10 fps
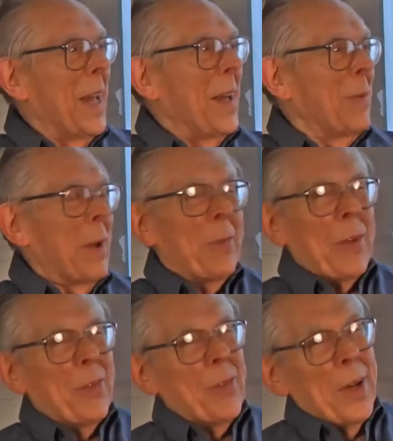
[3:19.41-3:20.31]
But if
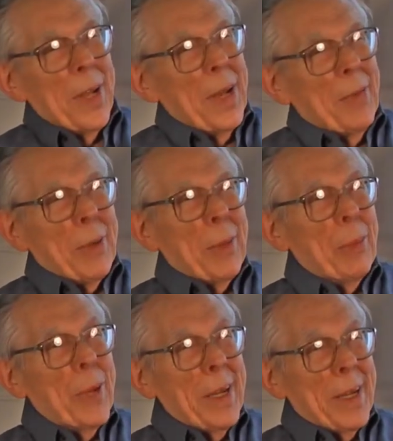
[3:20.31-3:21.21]
you fell off, you'd
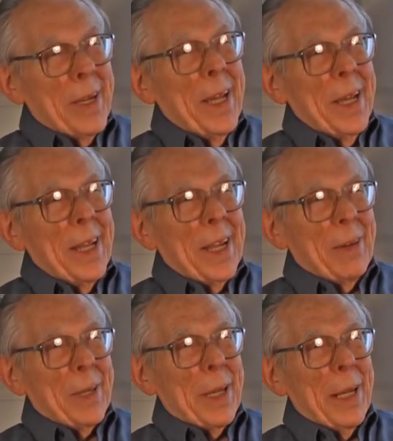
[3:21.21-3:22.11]
probably
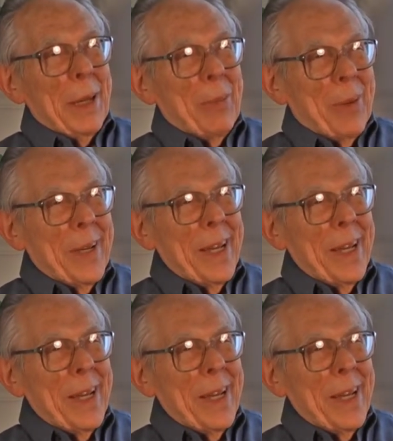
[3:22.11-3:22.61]
never get up.